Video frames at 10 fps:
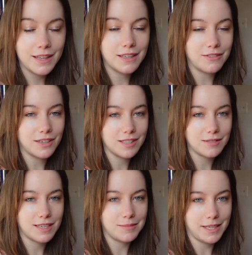The first
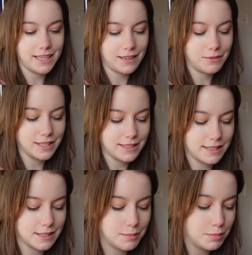one I made was
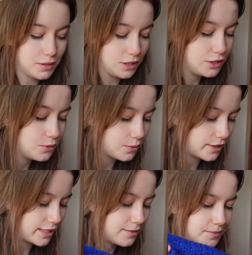this blue
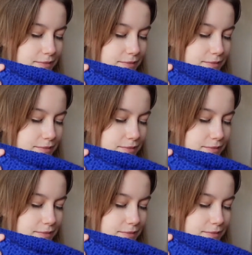one,